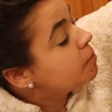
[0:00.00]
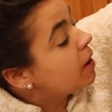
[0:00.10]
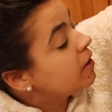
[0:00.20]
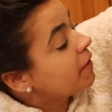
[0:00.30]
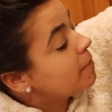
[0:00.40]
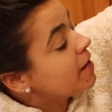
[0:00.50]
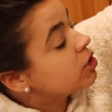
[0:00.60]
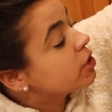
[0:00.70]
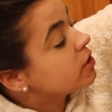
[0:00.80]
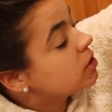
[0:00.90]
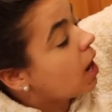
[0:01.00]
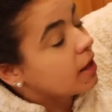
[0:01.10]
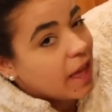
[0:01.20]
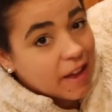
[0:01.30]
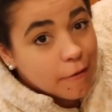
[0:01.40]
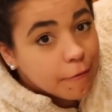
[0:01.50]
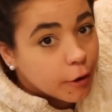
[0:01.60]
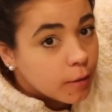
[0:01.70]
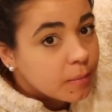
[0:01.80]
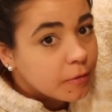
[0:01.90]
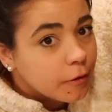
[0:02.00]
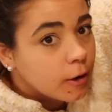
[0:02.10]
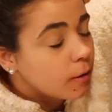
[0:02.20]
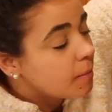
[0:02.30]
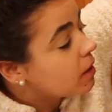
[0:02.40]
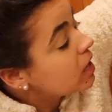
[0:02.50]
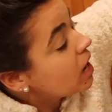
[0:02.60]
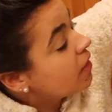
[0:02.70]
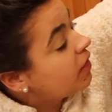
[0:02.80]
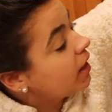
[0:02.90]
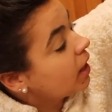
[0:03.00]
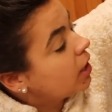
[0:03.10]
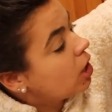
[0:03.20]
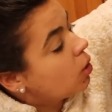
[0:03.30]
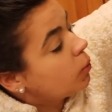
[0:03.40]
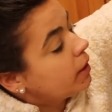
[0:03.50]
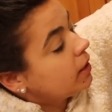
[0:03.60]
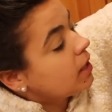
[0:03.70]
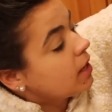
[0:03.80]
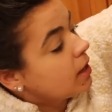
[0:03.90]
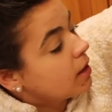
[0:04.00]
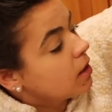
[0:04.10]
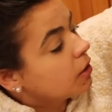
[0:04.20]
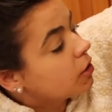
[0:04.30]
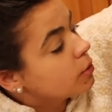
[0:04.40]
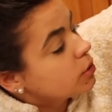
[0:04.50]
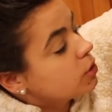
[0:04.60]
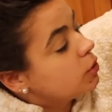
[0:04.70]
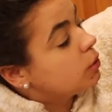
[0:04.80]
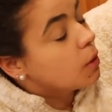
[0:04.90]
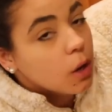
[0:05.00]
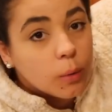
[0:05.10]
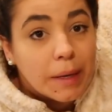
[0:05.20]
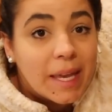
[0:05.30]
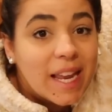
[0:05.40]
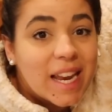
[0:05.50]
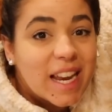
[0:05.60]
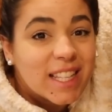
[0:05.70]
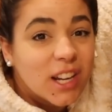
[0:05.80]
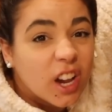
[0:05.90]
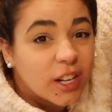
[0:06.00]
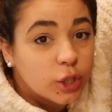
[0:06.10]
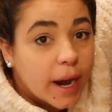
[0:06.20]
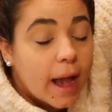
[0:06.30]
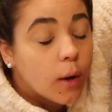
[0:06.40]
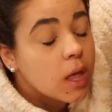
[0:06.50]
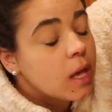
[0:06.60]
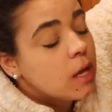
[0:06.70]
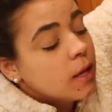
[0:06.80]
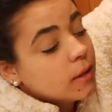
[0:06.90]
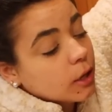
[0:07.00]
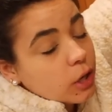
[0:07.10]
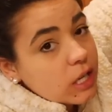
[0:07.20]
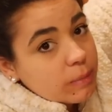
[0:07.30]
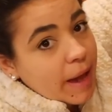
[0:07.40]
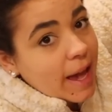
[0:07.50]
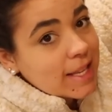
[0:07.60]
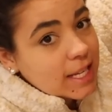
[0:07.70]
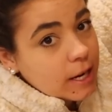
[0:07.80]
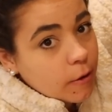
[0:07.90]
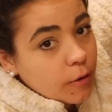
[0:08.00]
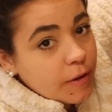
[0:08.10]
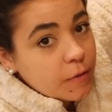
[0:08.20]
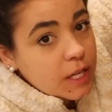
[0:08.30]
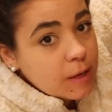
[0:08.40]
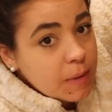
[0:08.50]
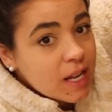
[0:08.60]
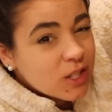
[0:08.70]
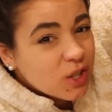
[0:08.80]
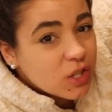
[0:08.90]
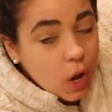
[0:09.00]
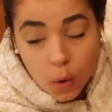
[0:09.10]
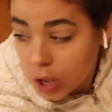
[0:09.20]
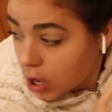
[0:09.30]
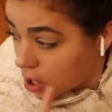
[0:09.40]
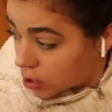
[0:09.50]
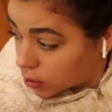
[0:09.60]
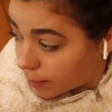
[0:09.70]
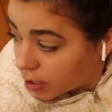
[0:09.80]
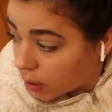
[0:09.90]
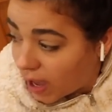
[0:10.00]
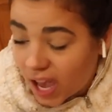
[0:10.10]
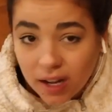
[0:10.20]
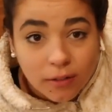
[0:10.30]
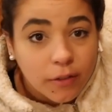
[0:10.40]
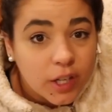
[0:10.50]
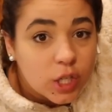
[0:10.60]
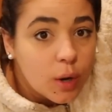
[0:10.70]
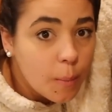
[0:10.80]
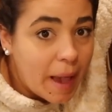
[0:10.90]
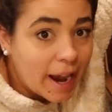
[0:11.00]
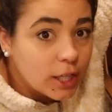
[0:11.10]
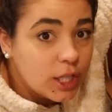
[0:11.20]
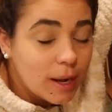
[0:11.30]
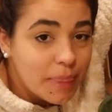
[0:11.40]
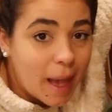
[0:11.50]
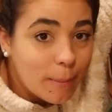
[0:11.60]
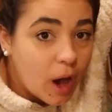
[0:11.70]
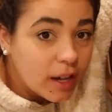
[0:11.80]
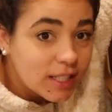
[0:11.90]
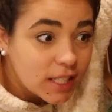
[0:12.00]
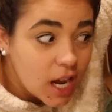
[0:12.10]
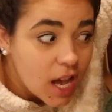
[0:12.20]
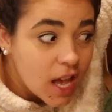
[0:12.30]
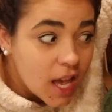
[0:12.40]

but if I make sure it's not like firm firm, then I know when he goes to reheat it, it's not going to dry out. The crisp has another 15 minutes or so, so I'm going to go ahead and finish packaging up that pasta.